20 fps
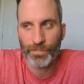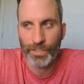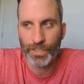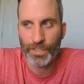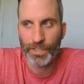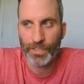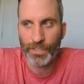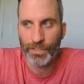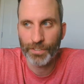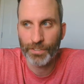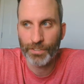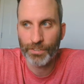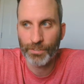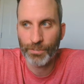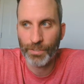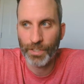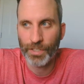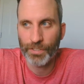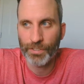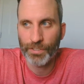is
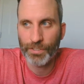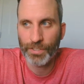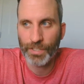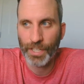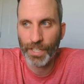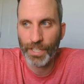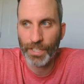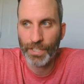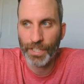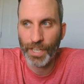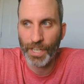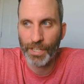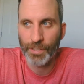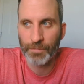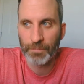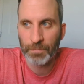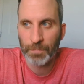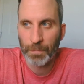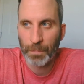to understand that